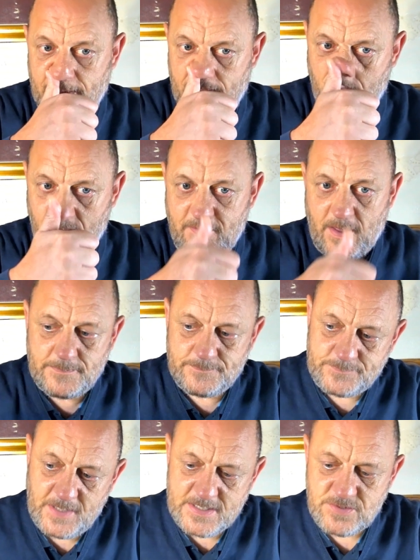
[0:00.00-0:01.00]
However,
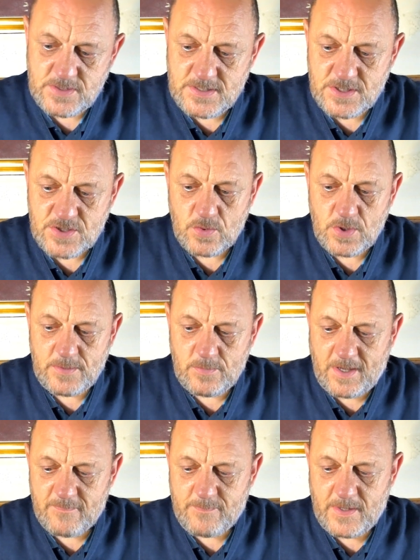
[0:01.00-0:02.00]
let's read the story and we'll
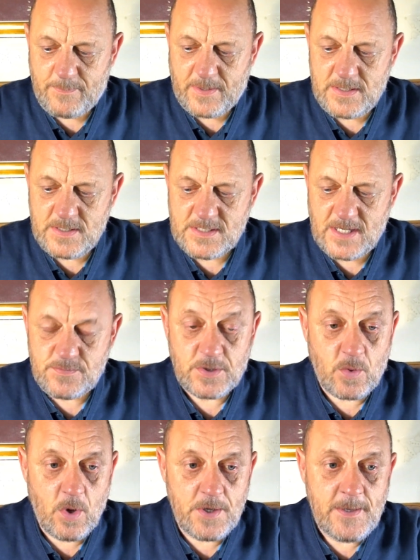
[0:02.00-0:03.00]
give my opinions as we
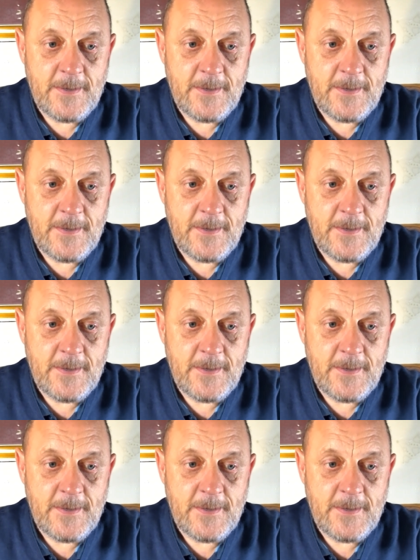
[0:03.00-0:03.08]
go on.